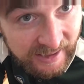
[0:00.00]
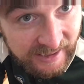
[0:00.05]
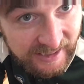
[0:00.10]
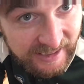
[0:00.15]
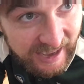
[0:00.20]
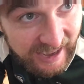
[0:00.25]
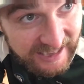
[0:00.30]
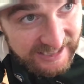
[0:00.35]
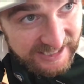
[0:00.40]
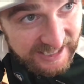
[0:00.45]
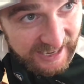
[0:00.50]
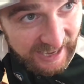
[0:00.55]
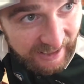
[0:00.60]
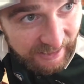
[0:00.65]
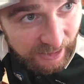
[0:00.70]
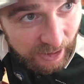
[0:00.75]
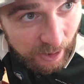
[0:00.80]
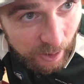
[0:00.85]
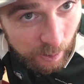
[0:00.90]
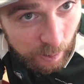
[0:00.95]
cut
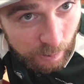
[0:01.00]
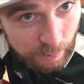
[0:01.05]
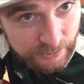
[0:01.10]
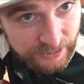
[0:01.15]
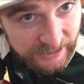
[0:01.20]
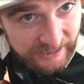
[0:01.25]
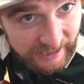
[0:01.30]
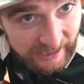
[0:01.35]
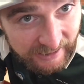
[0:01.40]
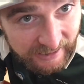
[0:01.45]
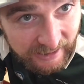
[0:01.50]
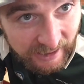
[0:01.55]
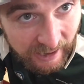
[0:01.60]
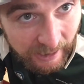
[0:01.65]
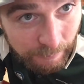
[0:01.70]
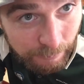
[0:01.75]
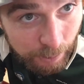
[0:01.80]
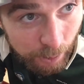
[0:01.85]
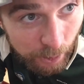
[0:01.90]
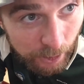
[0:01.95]
out the holes in our
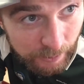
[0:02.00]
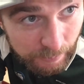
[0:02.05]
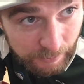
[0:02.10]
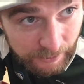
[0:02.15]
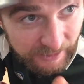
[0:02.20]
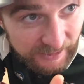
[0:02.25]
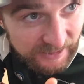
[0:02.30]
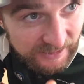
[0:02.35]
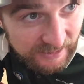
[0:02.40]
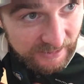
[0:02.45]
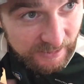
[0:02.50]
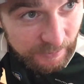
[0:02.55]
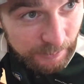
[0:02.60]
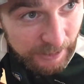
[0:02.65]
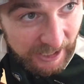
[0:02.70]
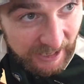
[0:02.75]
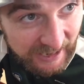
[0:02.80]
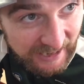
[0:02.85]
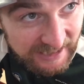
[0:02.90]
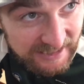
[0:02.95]
cardboard, but this is a
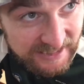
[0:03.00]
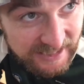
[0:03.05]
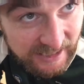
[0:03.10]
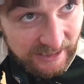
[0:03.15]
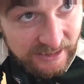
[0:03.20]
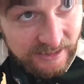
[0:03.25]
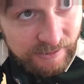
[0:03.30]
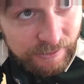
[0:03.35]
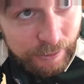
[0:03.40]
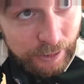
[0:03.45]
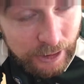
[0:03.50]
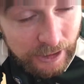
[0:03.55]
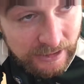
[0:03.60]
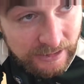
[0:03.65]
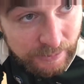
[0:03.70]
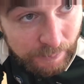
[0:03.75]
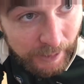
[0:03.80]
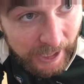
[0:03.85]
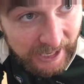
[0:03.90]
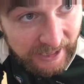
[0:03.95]
bit easier for you
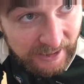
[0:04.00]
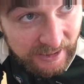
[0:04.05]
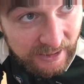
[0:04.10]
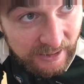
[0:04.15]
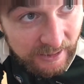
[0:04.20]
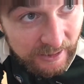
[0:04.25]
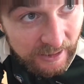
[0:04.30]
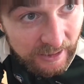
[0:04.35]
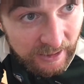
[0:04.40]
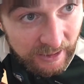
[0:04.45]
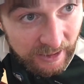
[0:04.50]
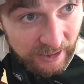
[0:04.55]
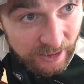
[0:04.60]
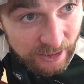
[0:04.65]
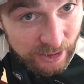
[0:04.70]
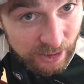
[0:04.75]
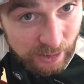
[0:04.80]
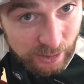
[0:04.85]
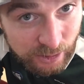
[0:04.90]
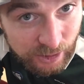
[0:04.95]
to make,
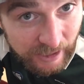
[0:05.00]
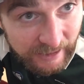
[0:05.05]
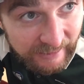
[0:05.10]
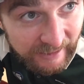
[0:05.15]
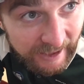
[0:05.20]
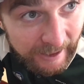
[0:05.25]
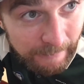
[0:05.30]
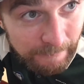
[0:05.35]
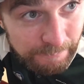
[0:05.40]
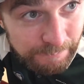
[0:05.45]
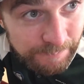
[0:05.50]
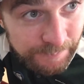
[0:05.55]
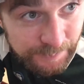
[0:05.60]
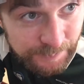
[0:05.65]
and you can try that.